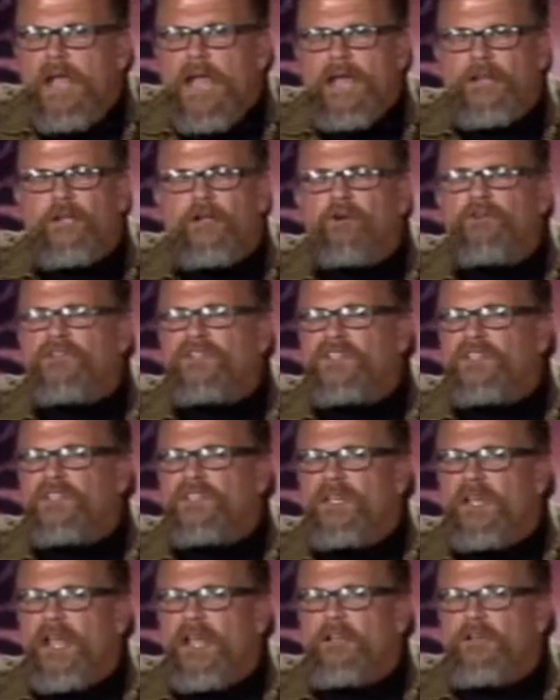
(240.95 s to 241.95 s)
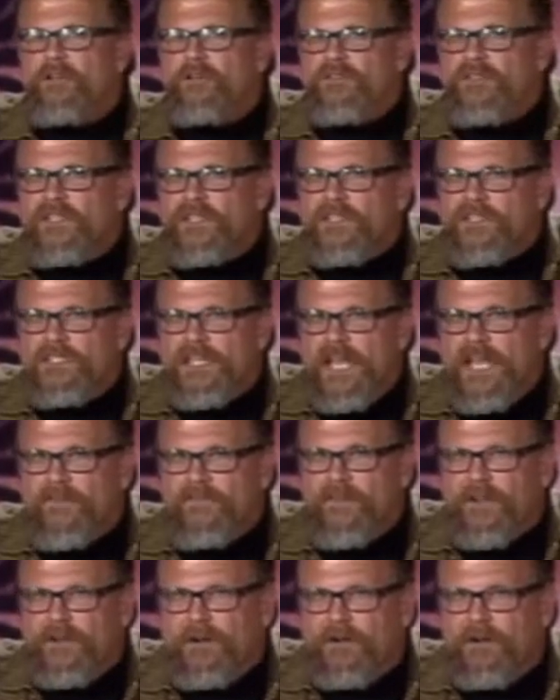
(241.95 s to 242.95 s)
And who's and the, and who's like the
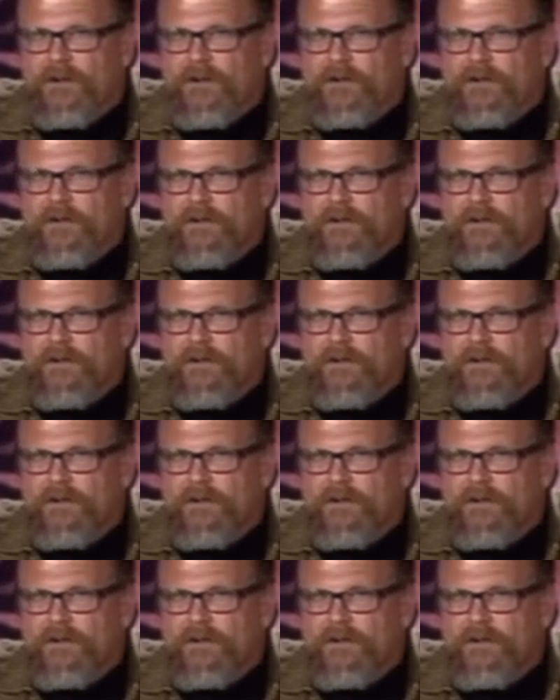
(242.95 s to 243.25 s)
Savior?